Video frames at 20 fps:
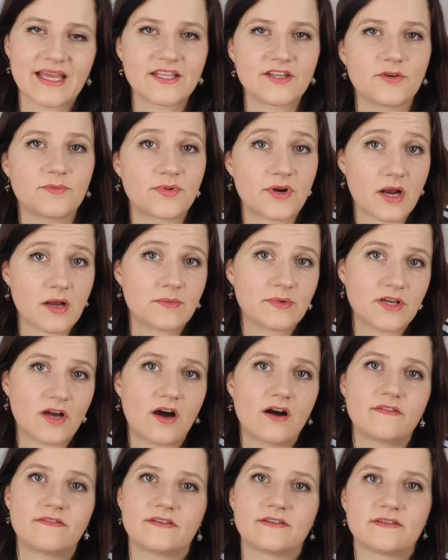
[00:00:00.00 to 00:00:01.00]
you probably
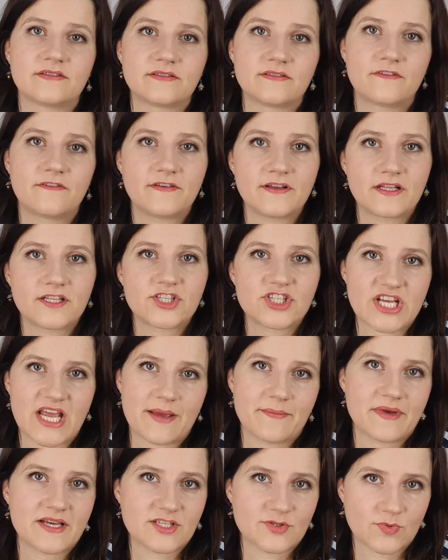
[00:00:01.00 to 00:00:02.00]
often feel shame
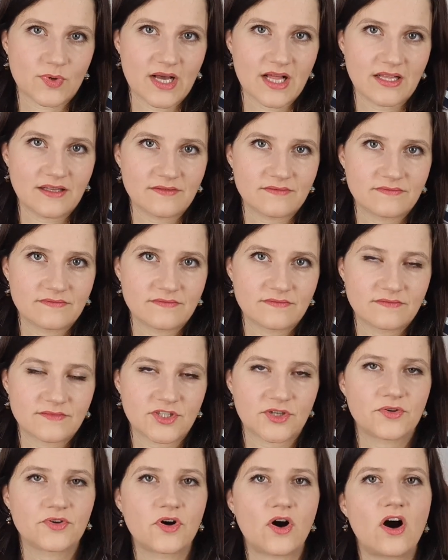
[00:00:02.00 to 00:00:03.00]
as well. So
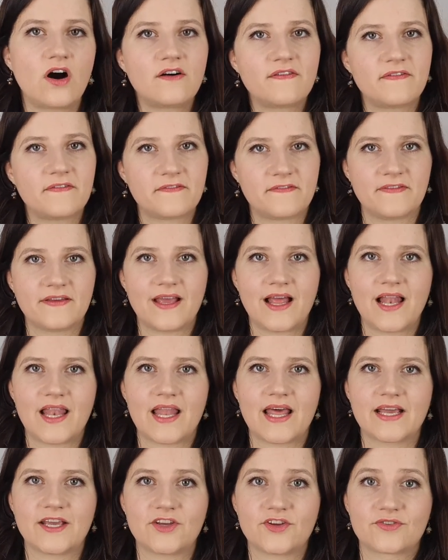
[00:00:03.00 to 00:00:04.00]
you often feel
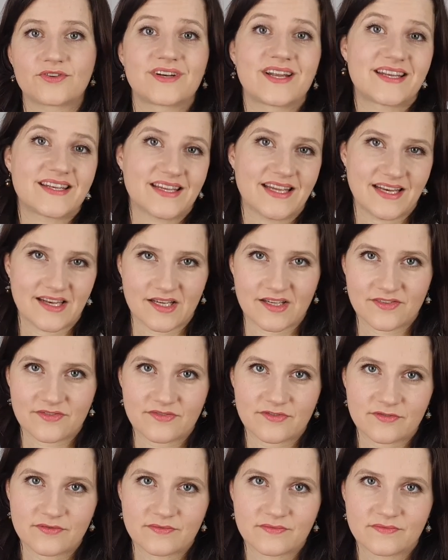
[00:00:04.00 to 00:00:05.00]
like you're not enough.
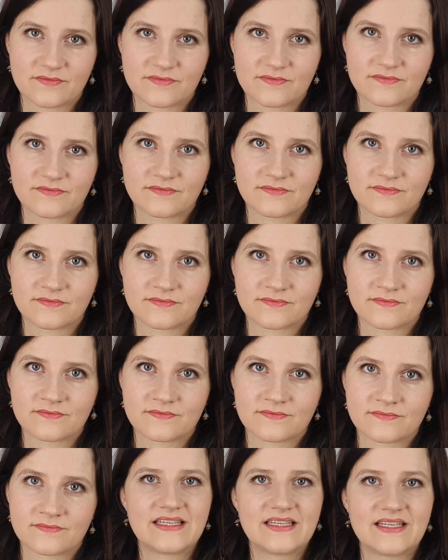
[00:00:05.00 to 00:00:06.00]

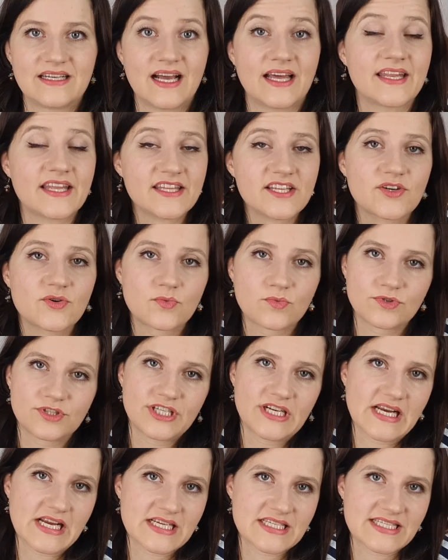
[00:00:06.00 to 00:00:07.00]
Another
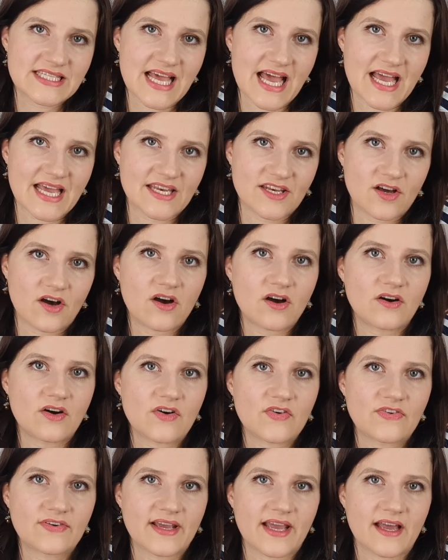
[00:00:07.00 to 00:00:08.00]
warning sign
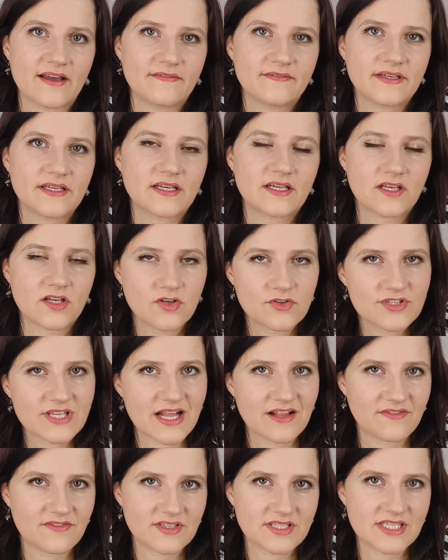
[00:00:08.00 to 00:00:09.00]
of having low
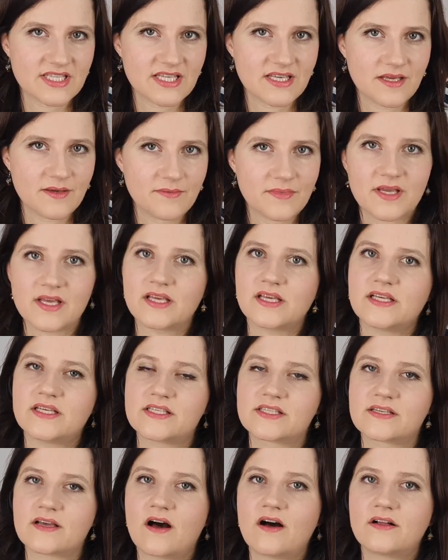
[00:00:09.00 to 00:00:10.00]
self-esteem
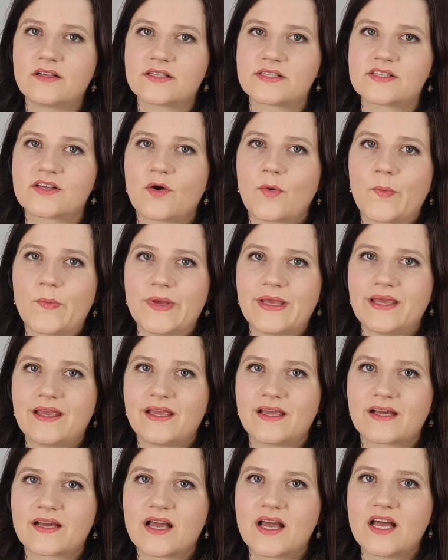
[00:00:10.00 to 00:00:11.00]
is also
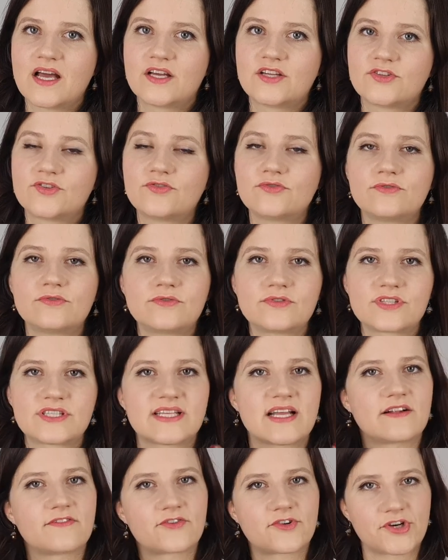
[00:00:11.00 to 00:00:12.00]
being too
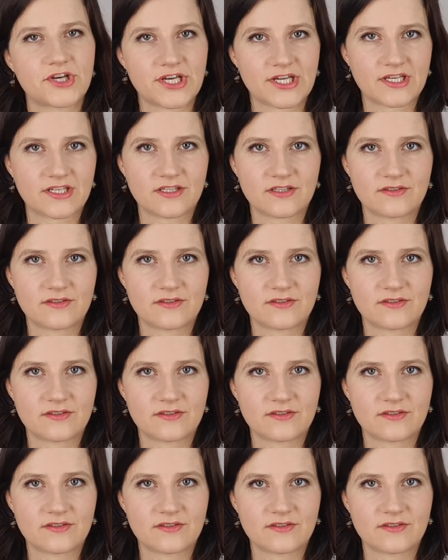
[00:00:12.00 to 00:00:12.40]
self-critical.